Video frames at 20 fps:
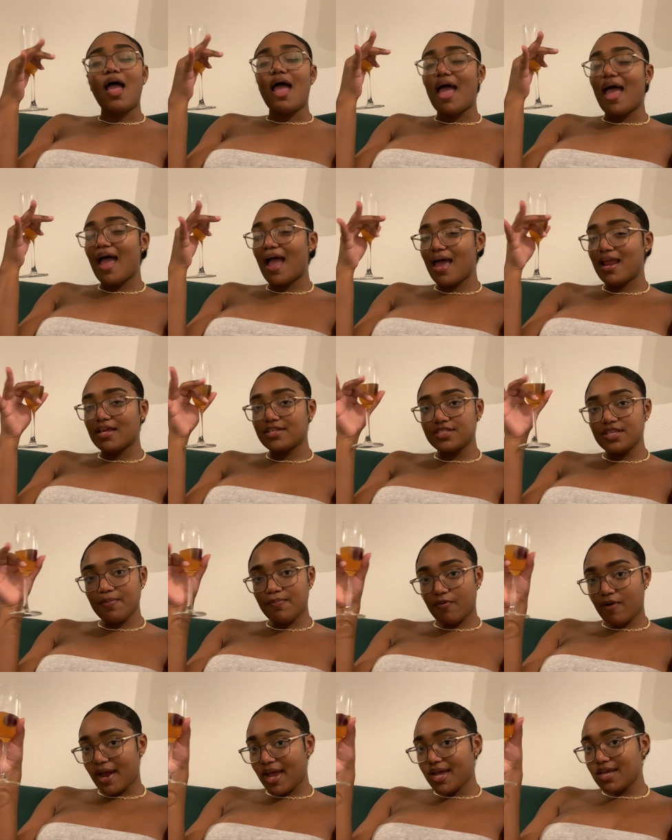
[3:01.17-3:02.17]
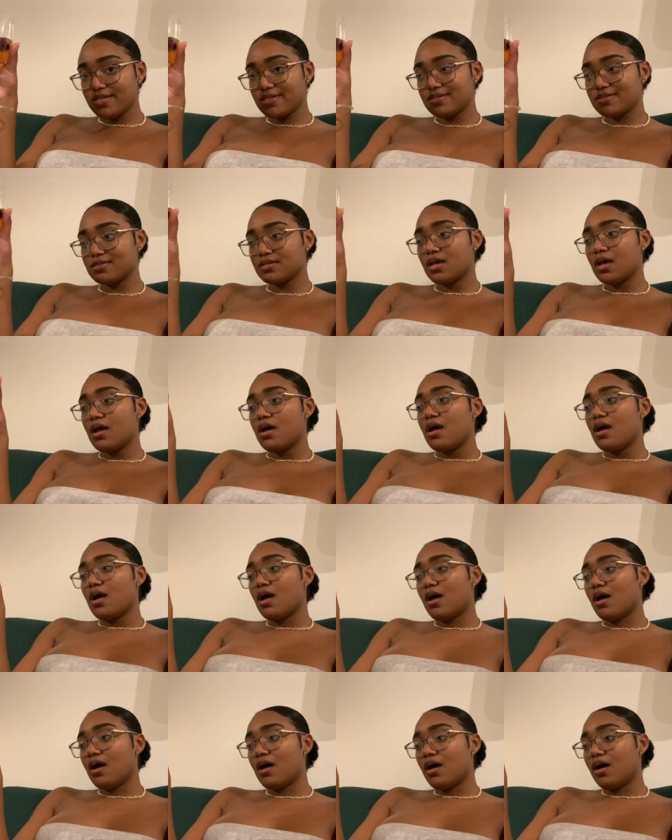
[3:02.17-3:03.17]
hella depressed.
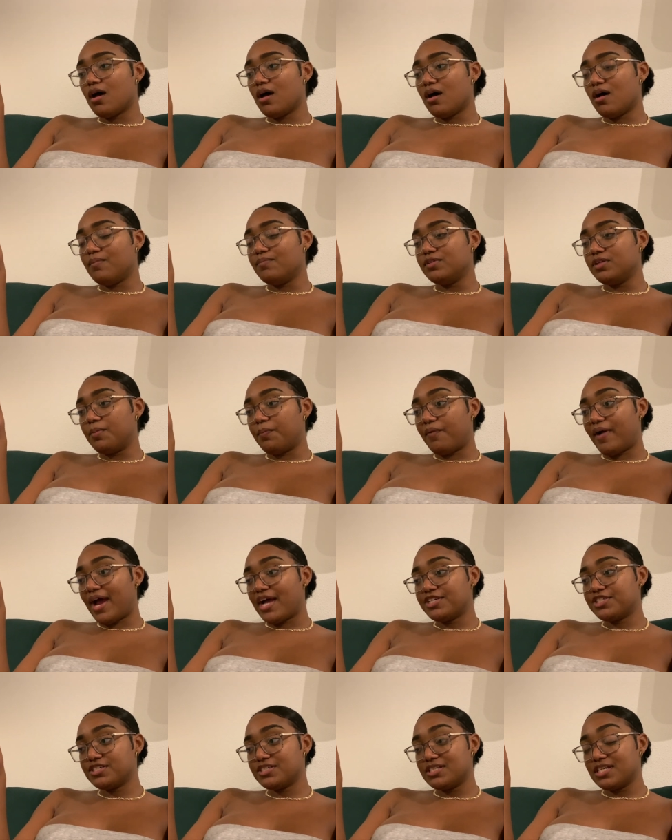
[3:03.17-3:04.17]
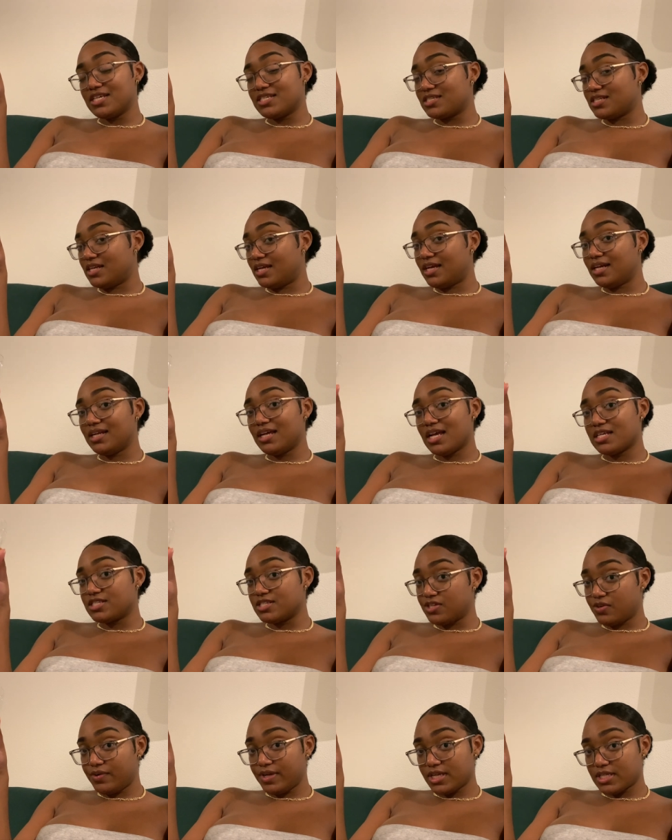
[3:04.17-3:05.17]
Um, depression is really a
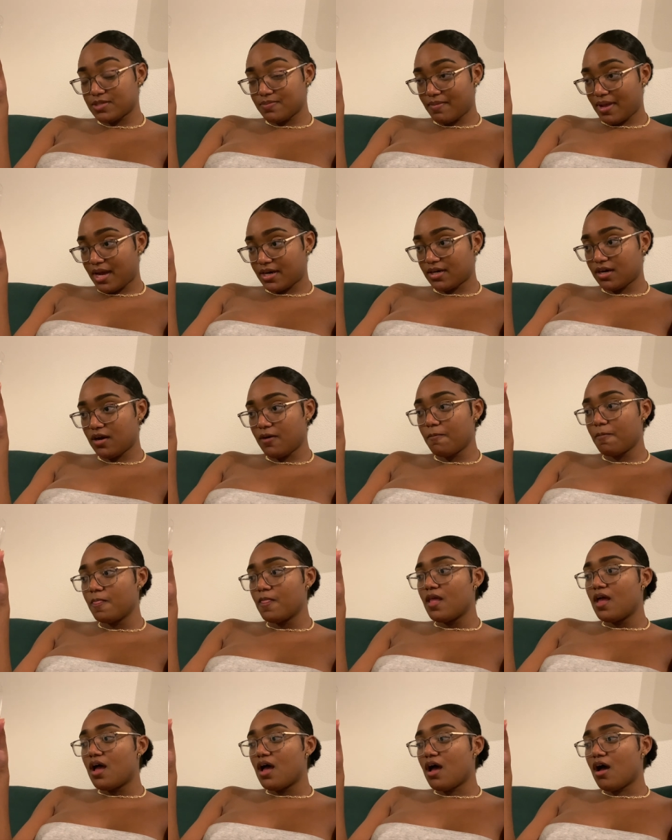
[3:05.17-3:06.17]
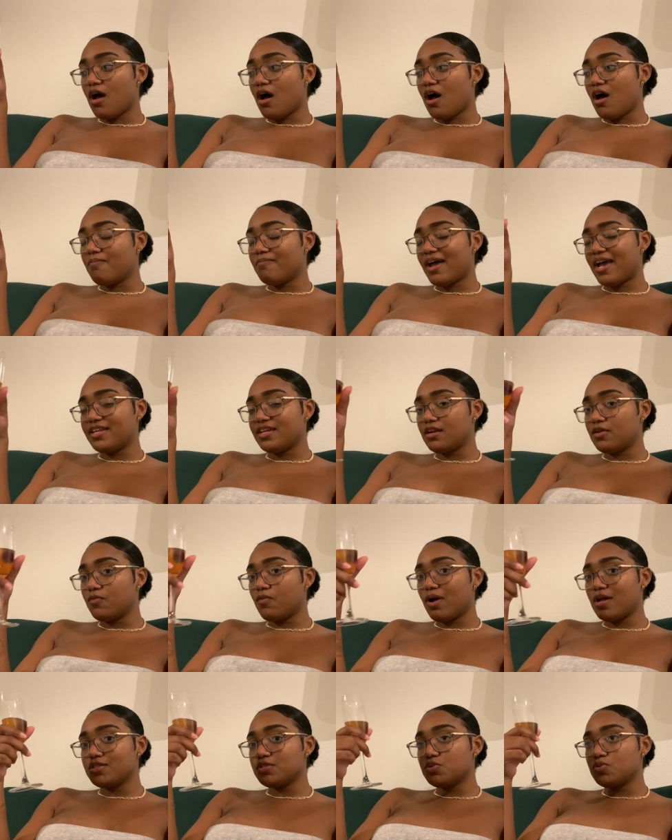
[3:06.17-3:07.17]
serious matter. Um, I didn't
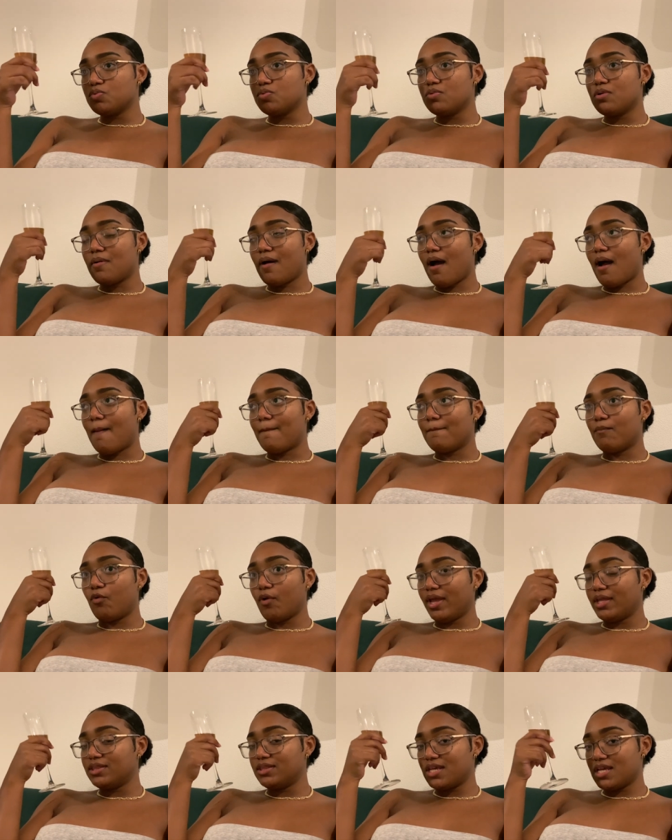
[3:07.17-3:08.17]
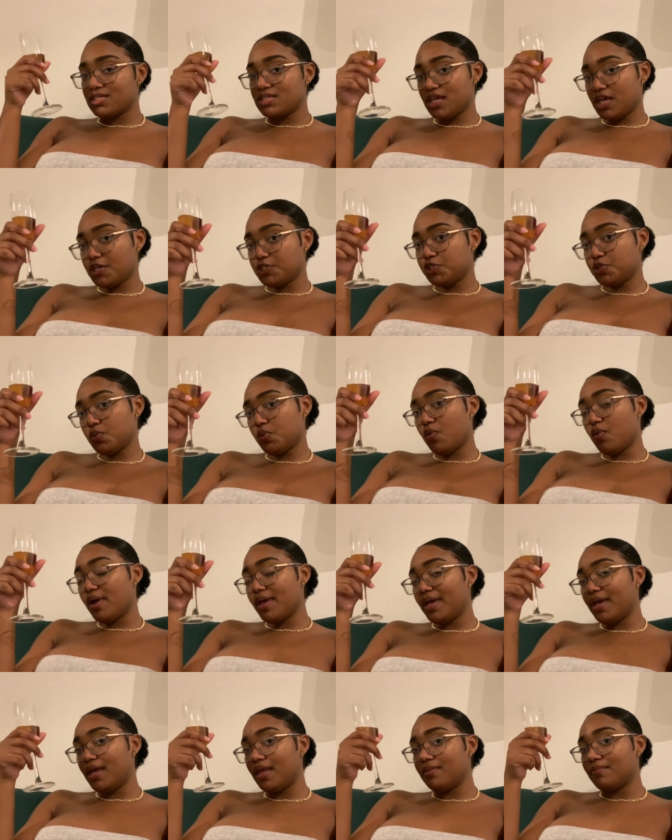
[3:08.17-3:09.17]
want to um, bring this issue
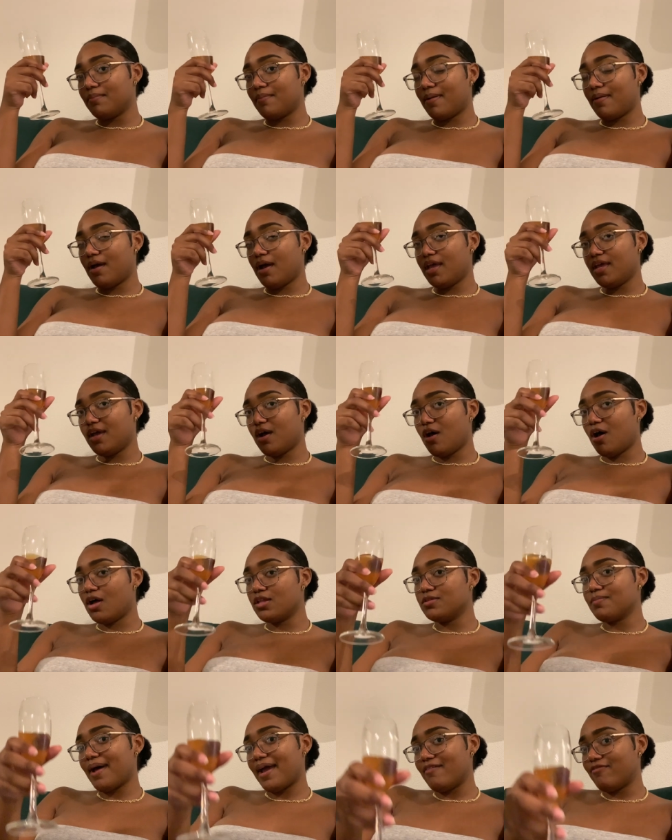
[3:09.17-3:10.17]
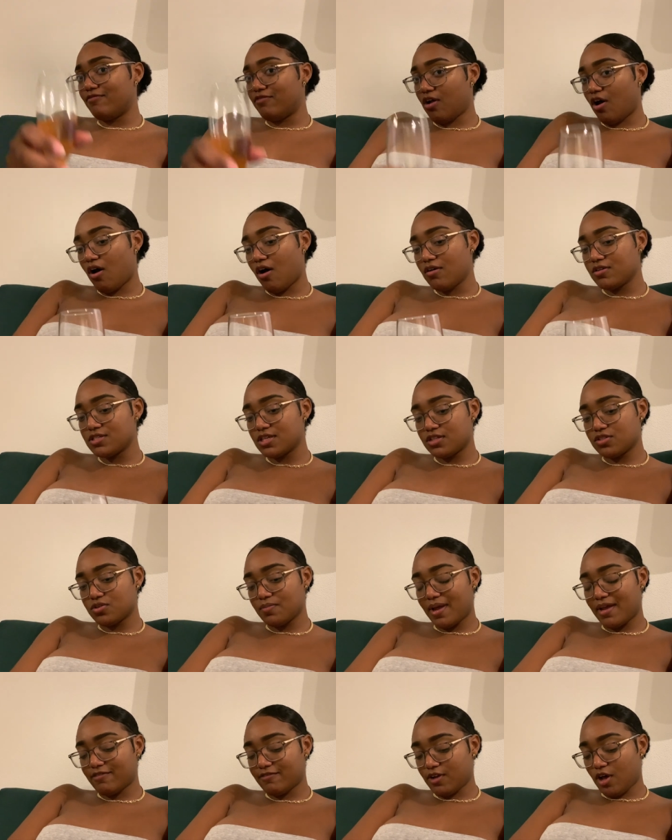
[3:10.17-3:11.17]
in on my vlogs into
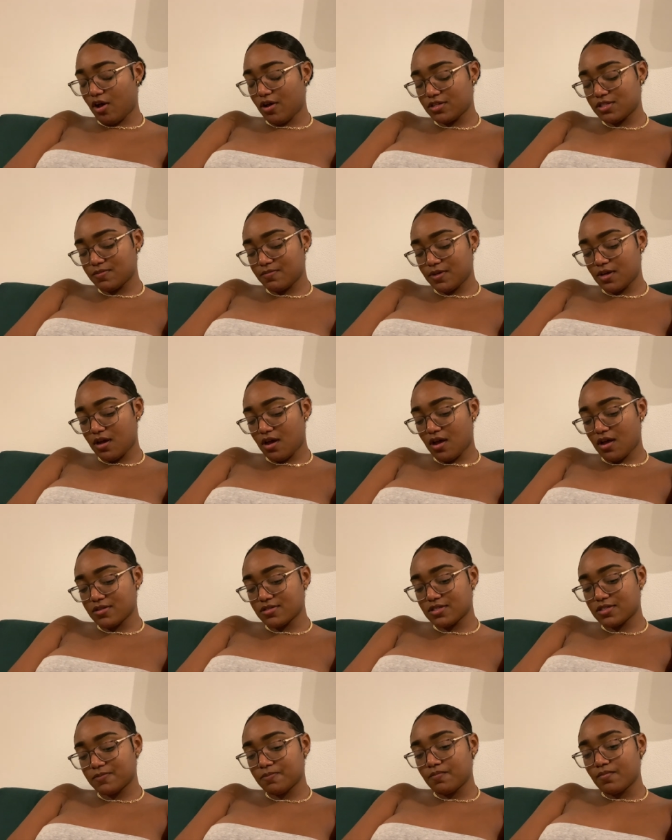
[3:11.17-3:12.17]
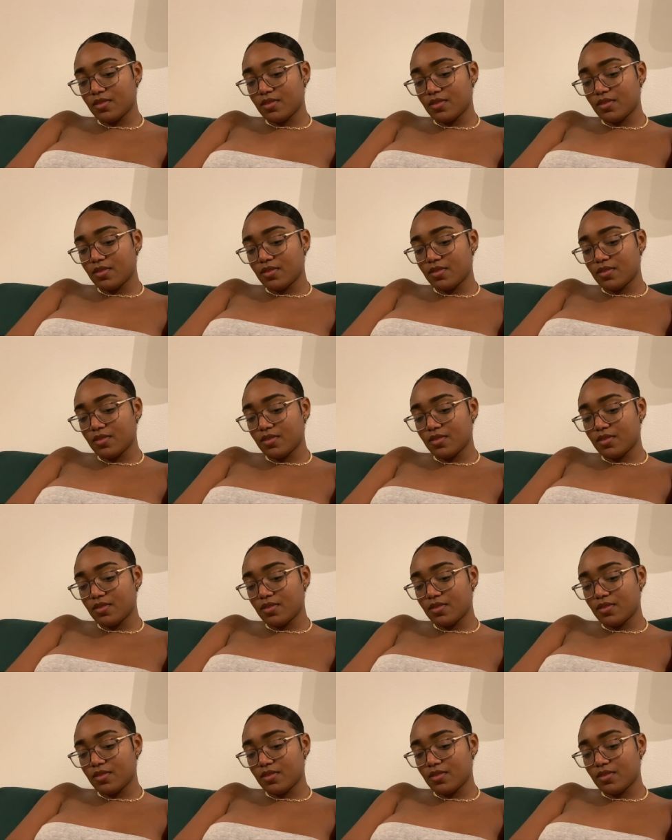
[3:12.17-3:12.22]
my vlogs because